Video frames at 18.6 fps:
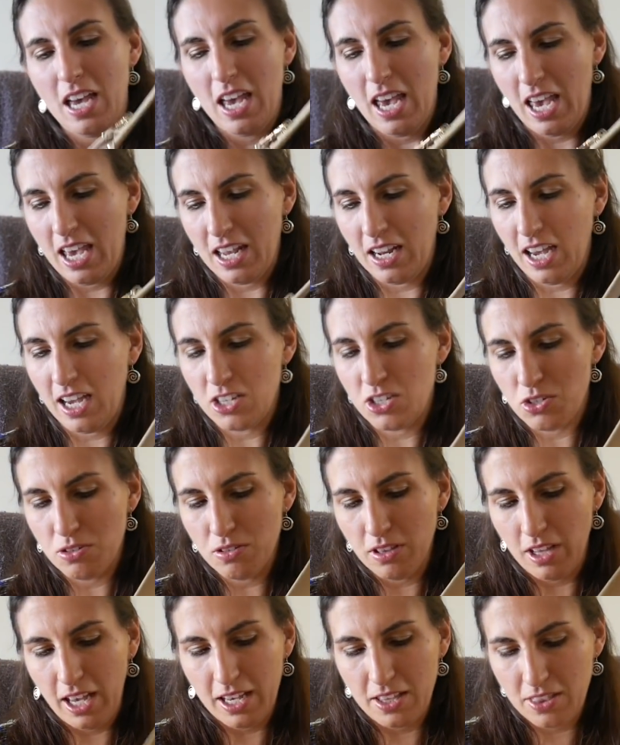And I do
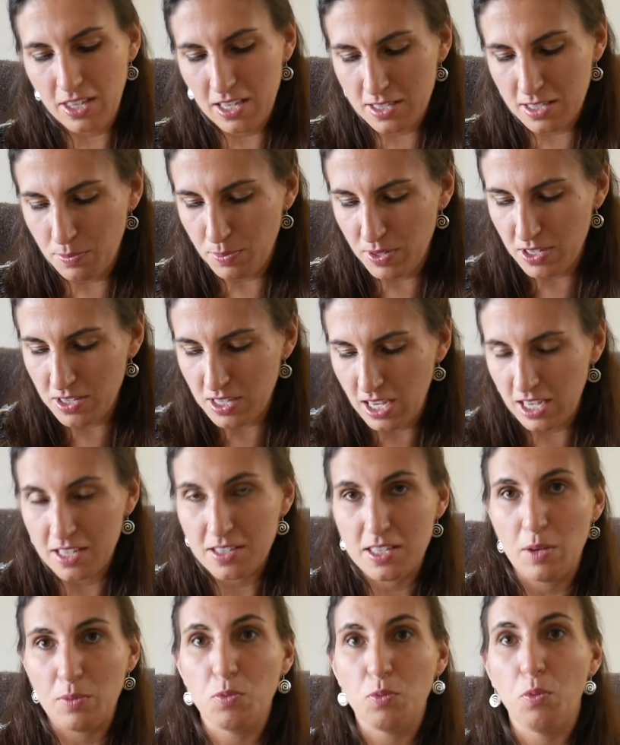like these zippers,
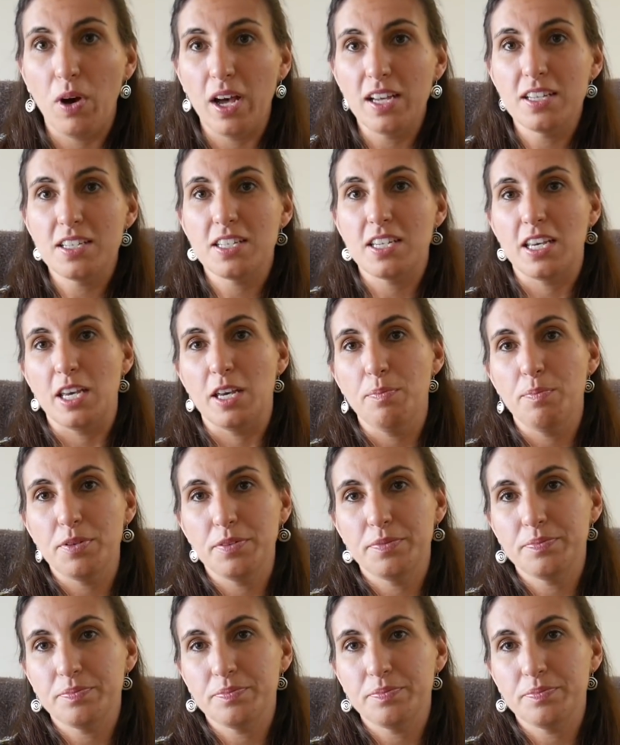except one tip.